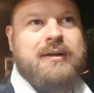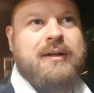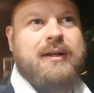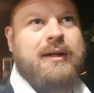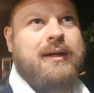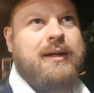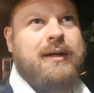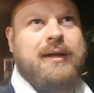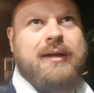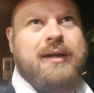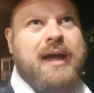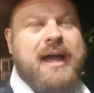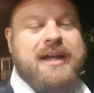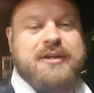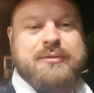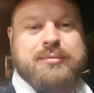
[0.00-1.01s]

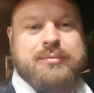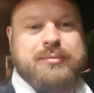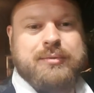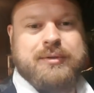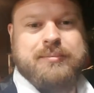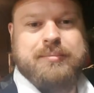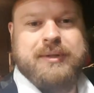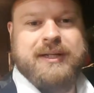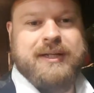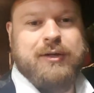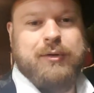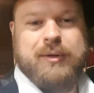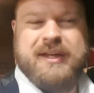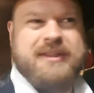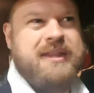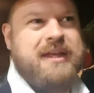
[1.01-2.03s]
8 would be,
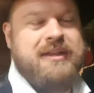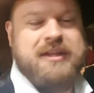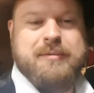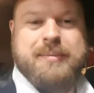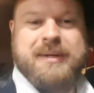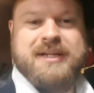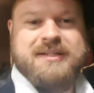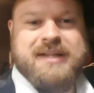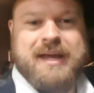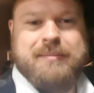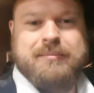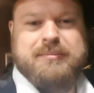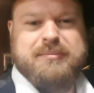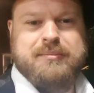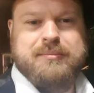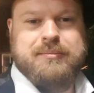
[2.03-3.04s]
or in there'd be a step
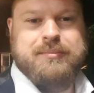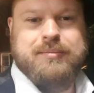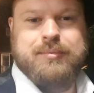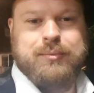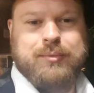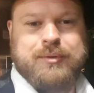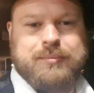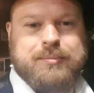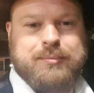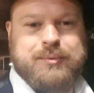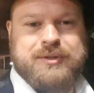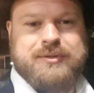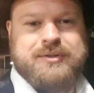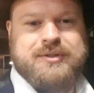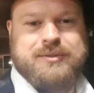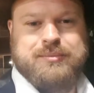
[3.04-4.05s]

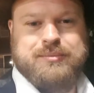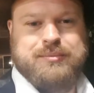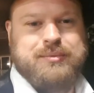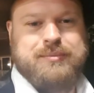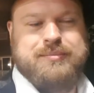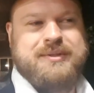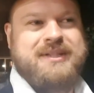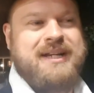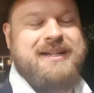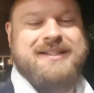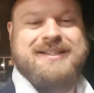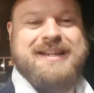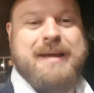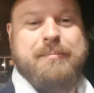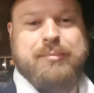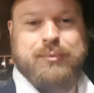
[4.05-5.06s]
which would say
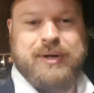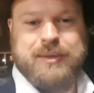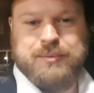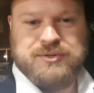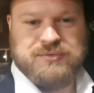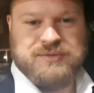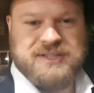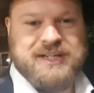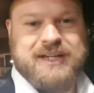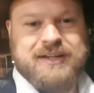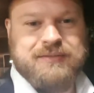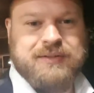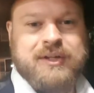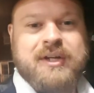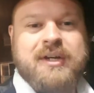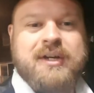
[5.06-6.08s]
stamp when it was
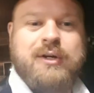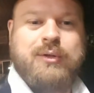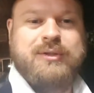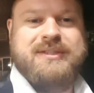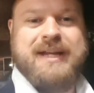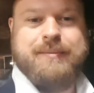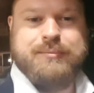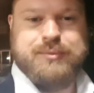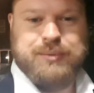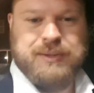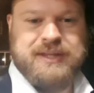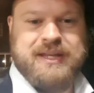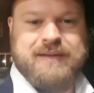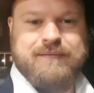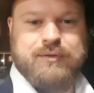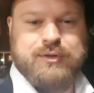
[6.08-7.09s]
received, or stamped when
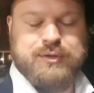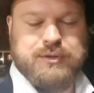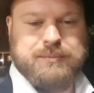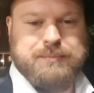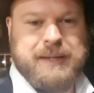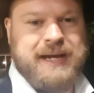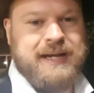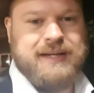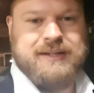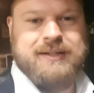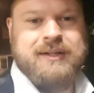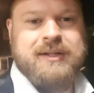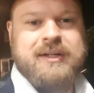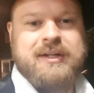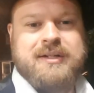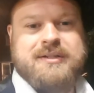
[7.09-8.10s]
the invoice was paid.
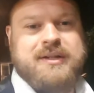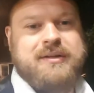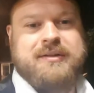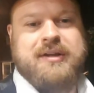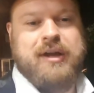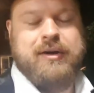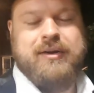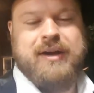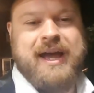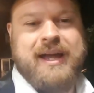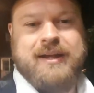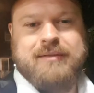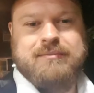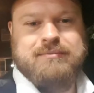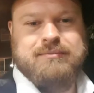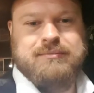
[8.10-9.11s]
So 8,
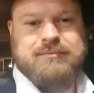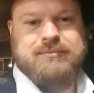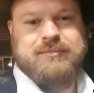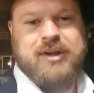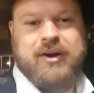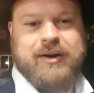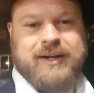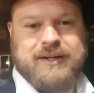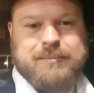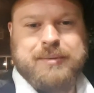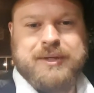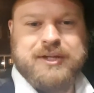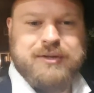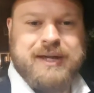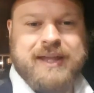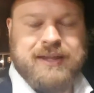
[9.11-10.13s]
9, but
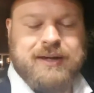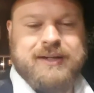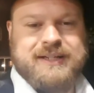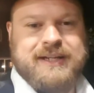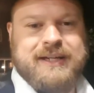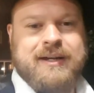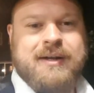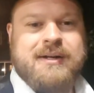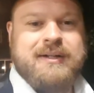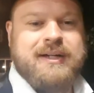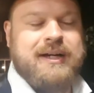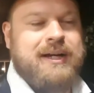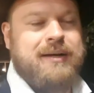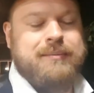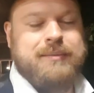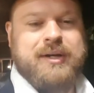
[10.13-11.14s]
you get the idea.
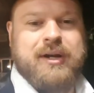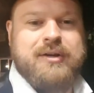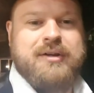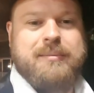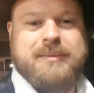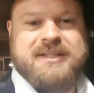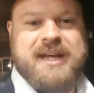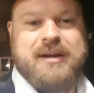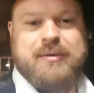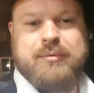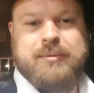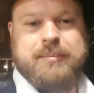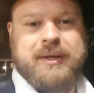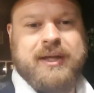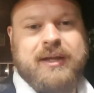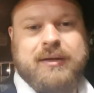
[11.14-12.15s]
Number 10
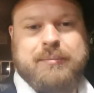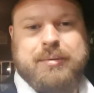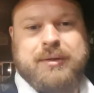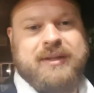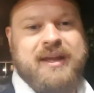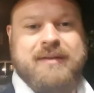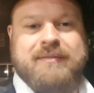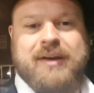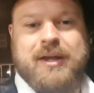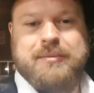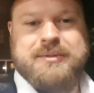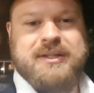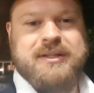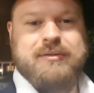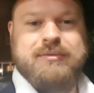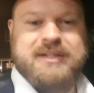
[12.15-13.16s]
would be put the
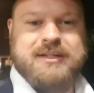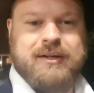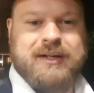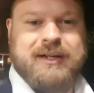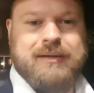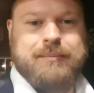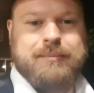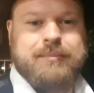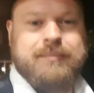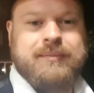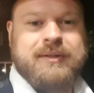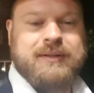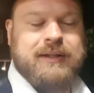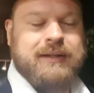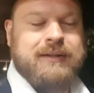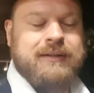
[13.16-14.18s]
envelopes in the recycling
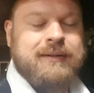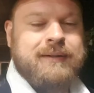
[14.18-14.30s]
bin.